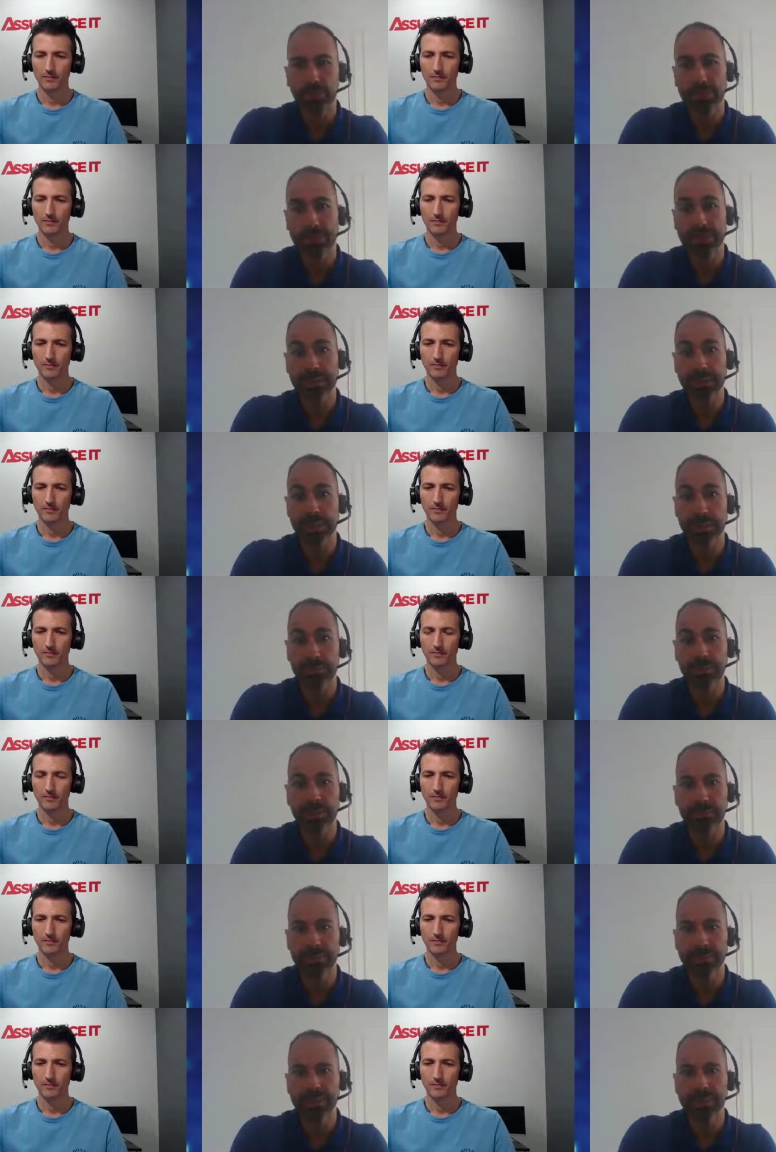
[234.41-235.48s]
Speaker 1: versus a
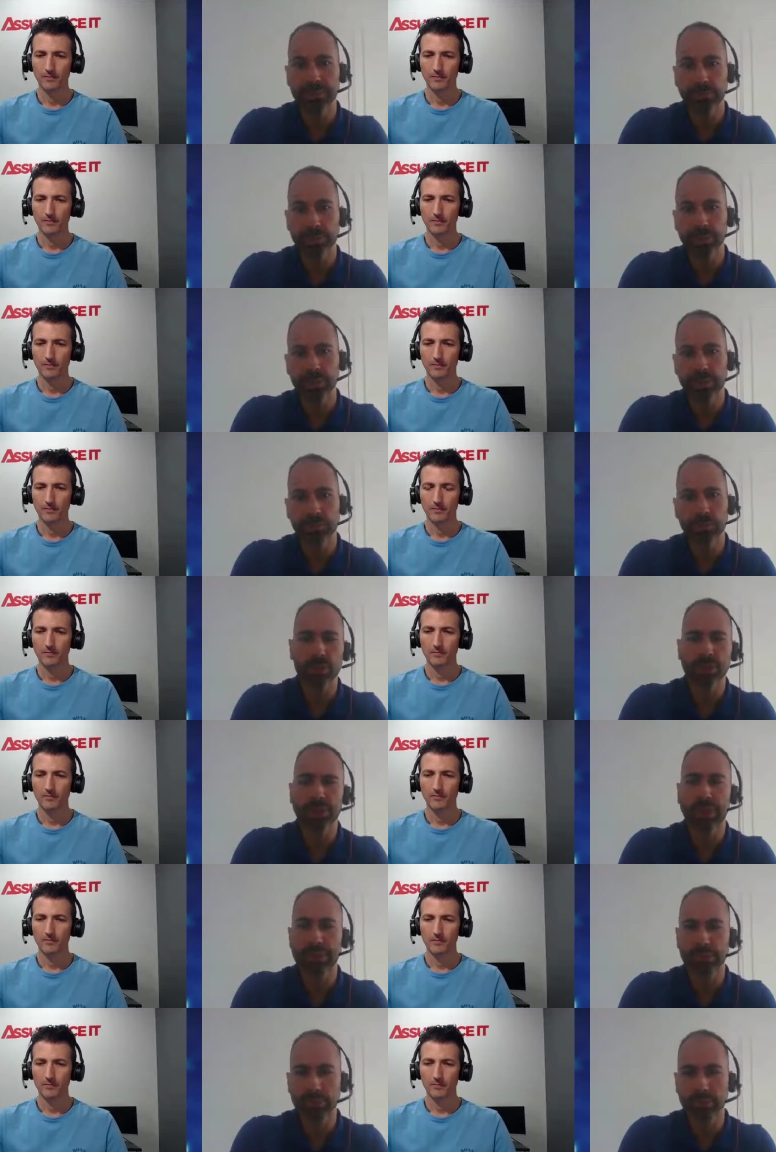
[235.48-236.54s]
big business where there's
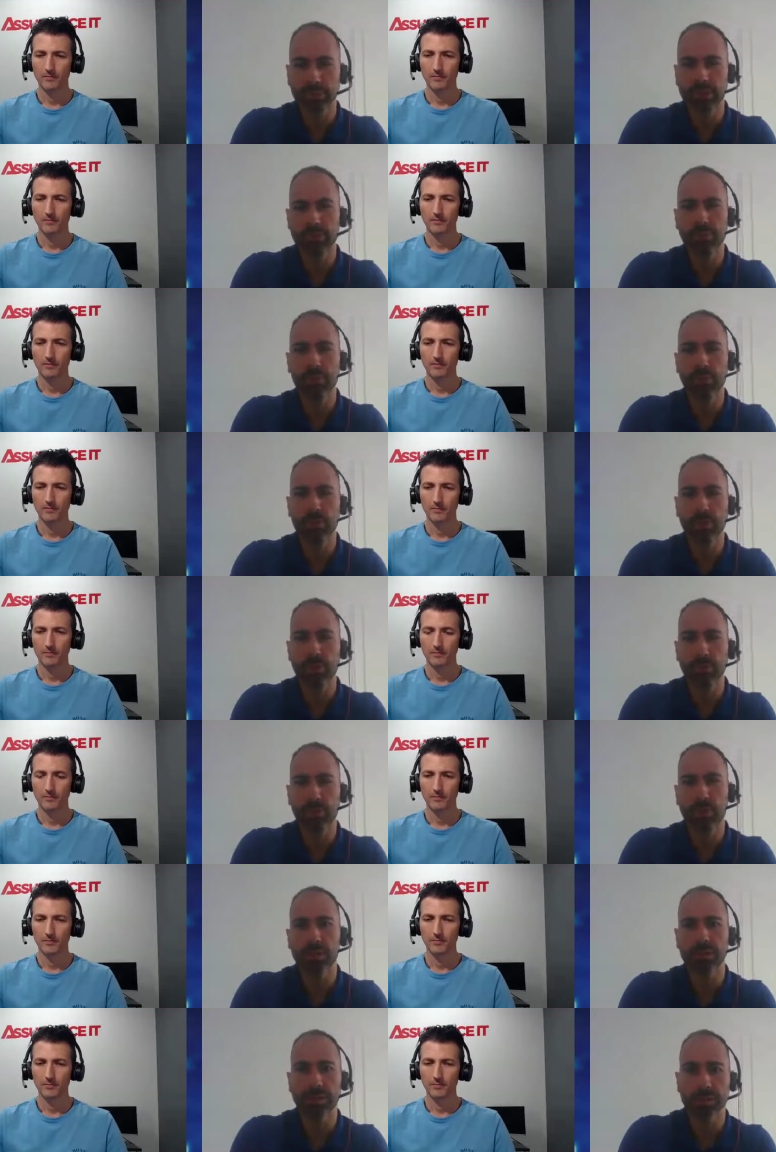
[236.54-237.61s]
more silos, there's
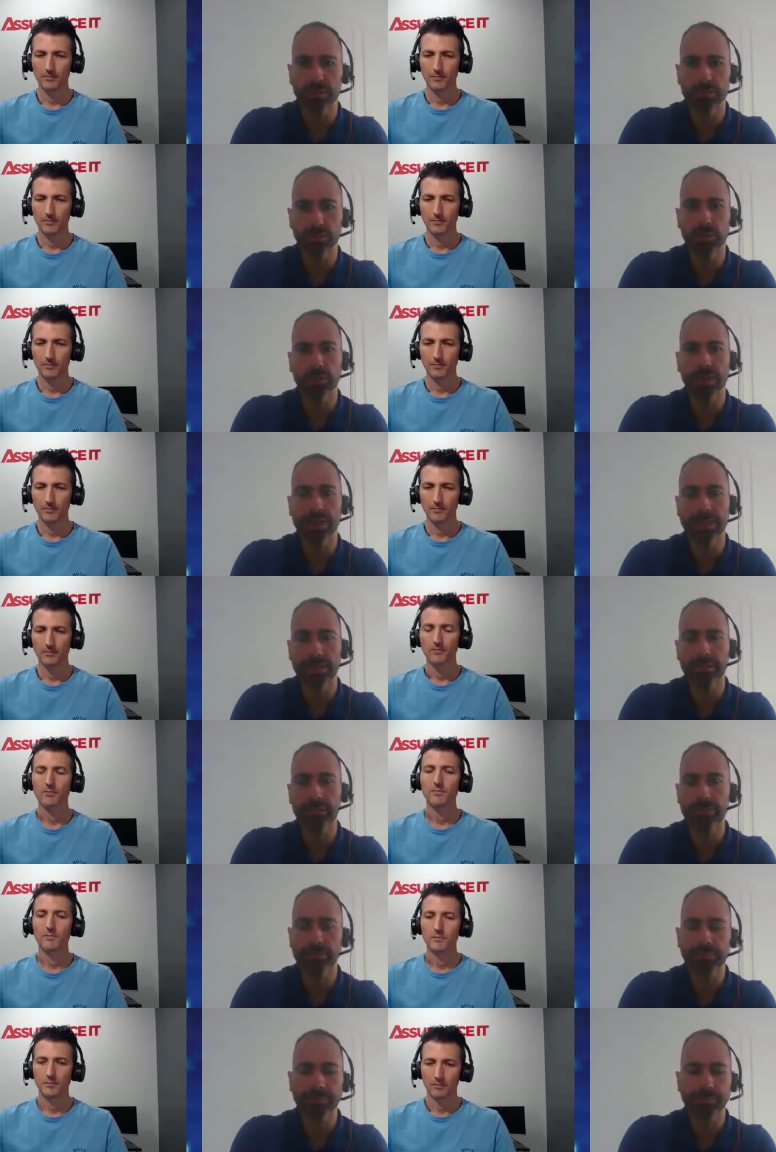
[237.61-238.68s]
more politics, there's more red
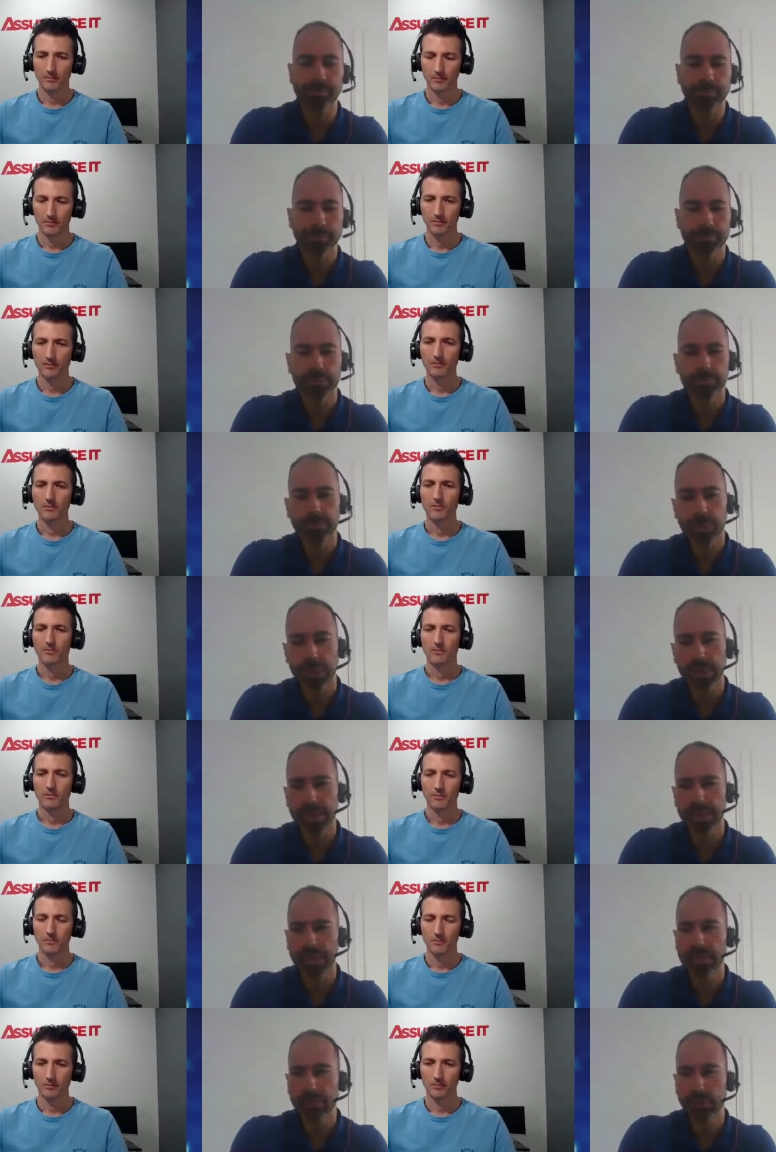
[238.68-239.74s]
tape.
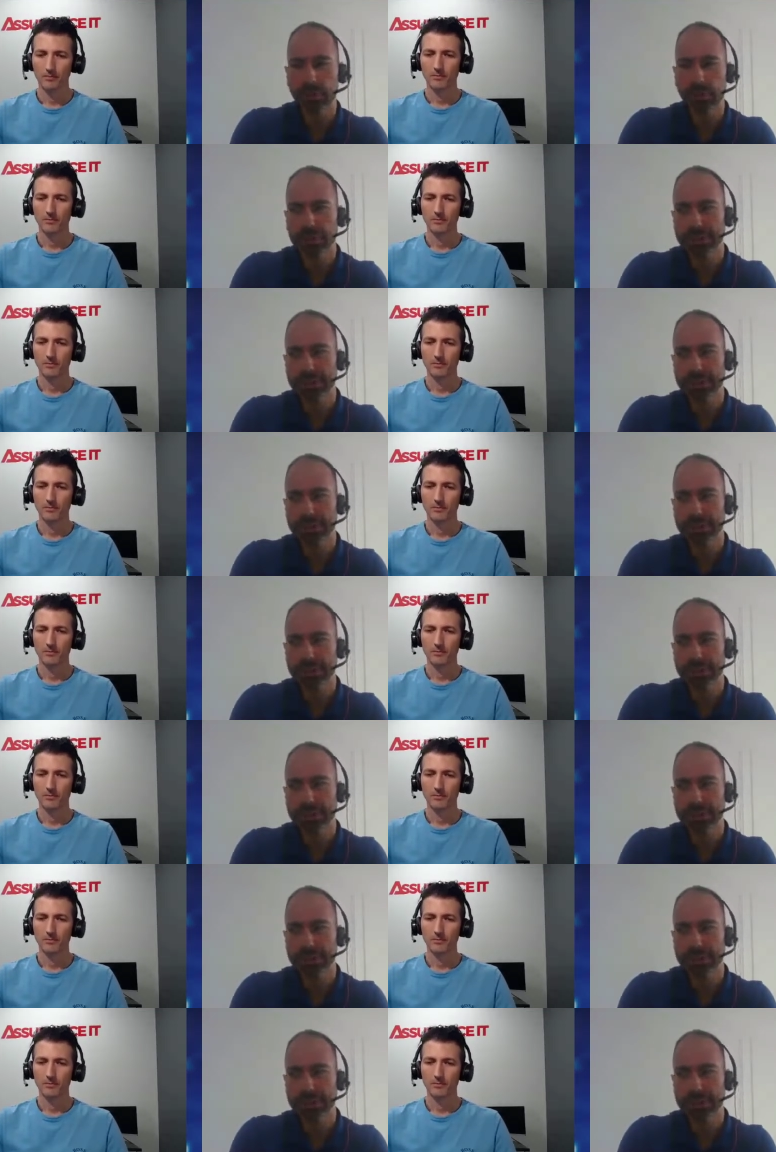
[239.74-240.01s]
So